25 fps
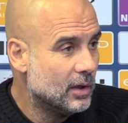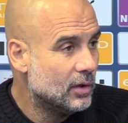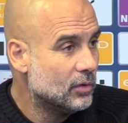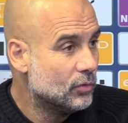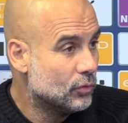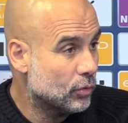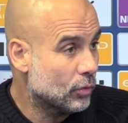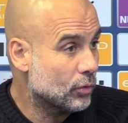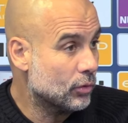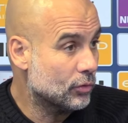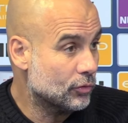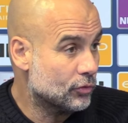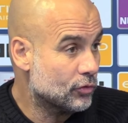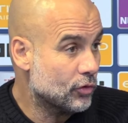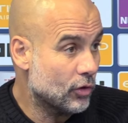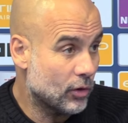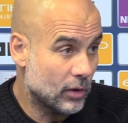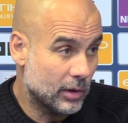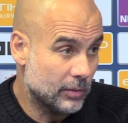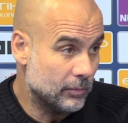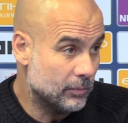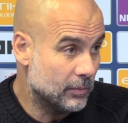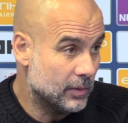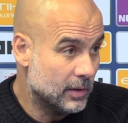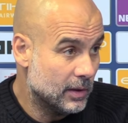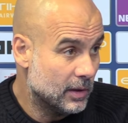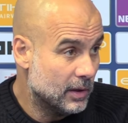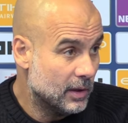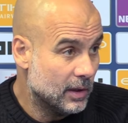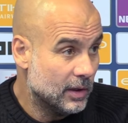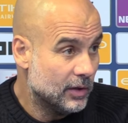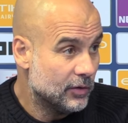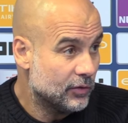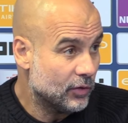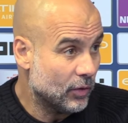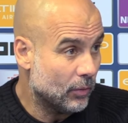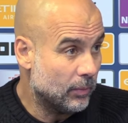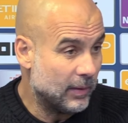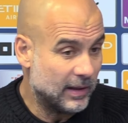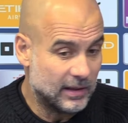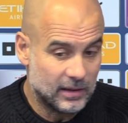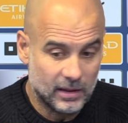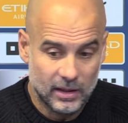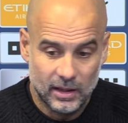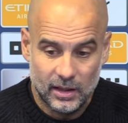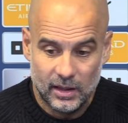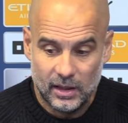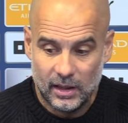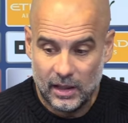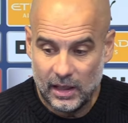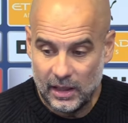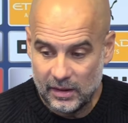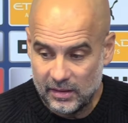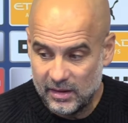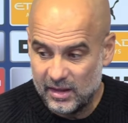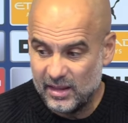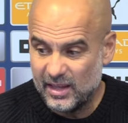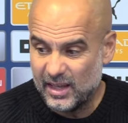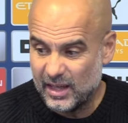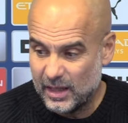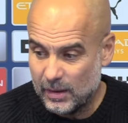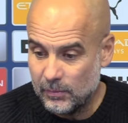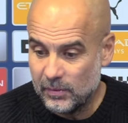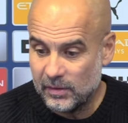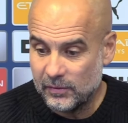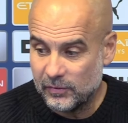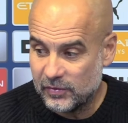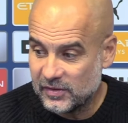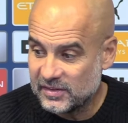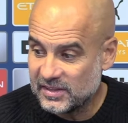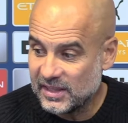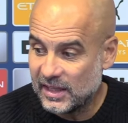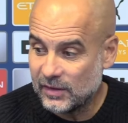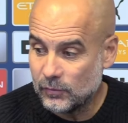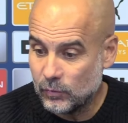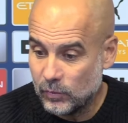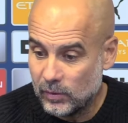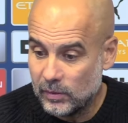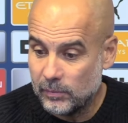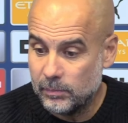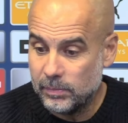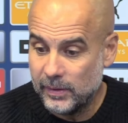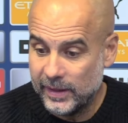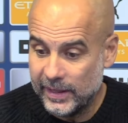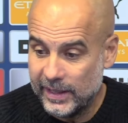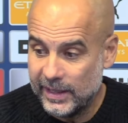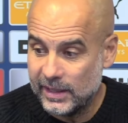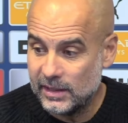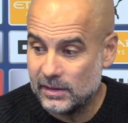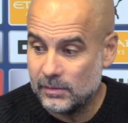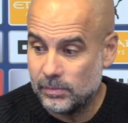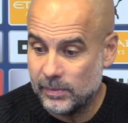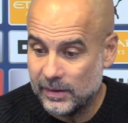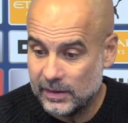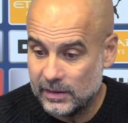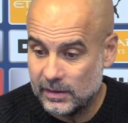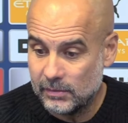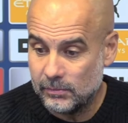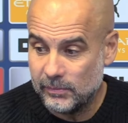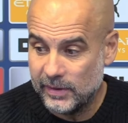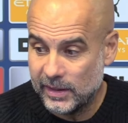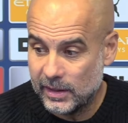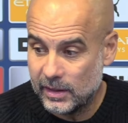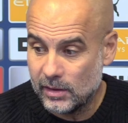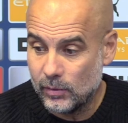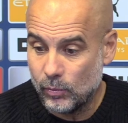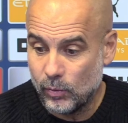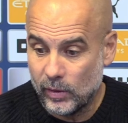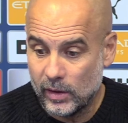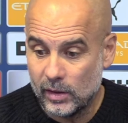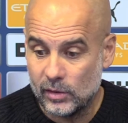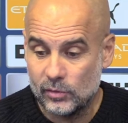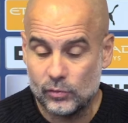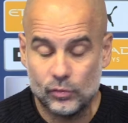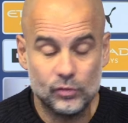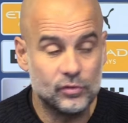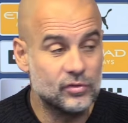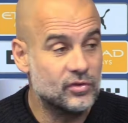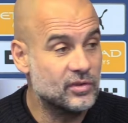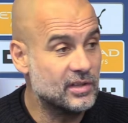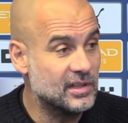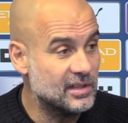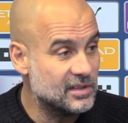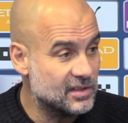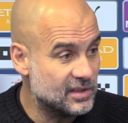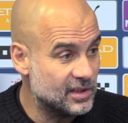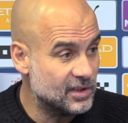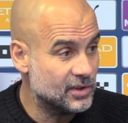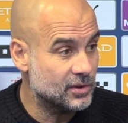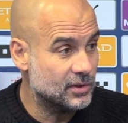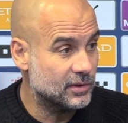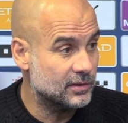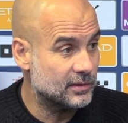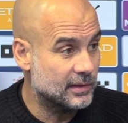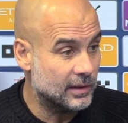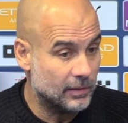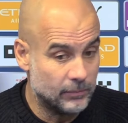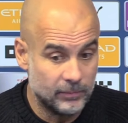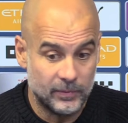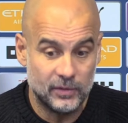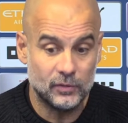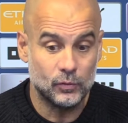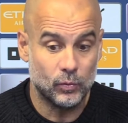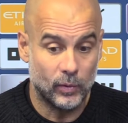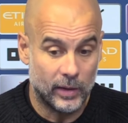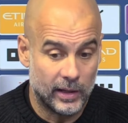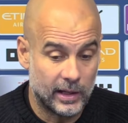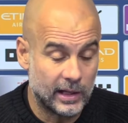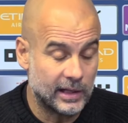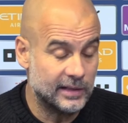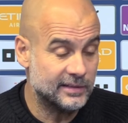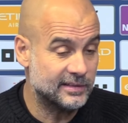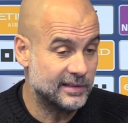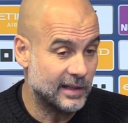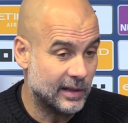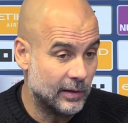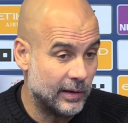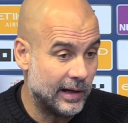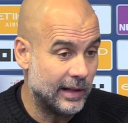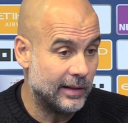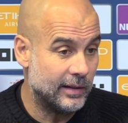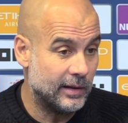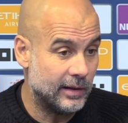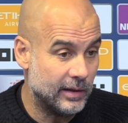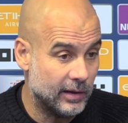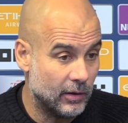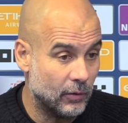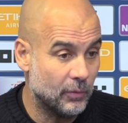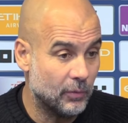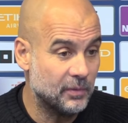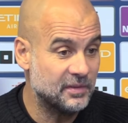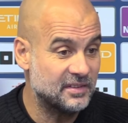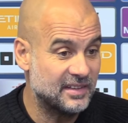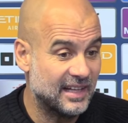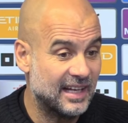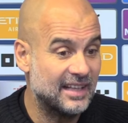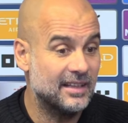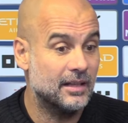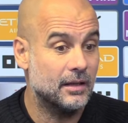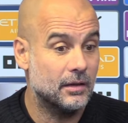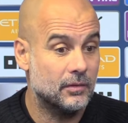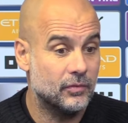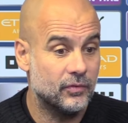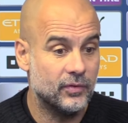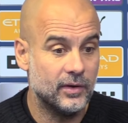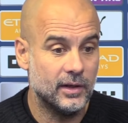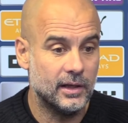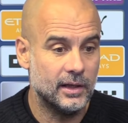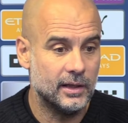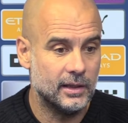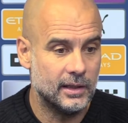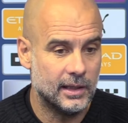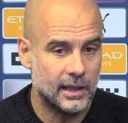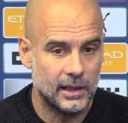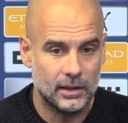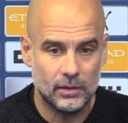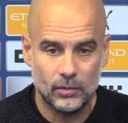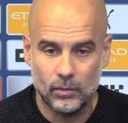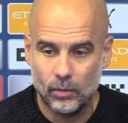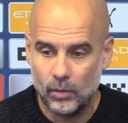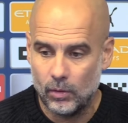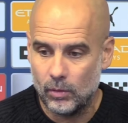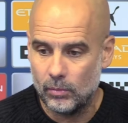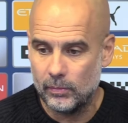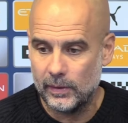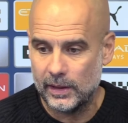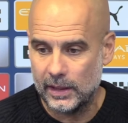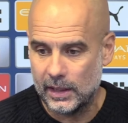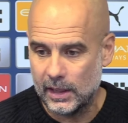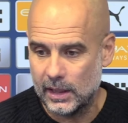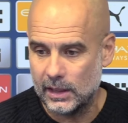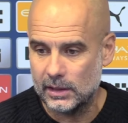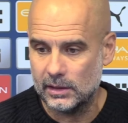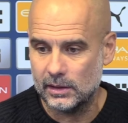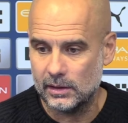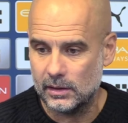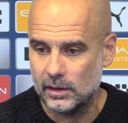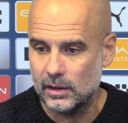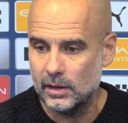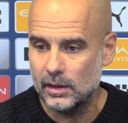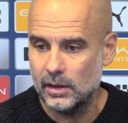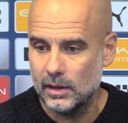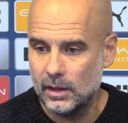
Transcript: to control him. So, but I think the game in the first half will play it, but make a one or two transitions and miss one against an Eddie. Always had that feeling that, oh my God,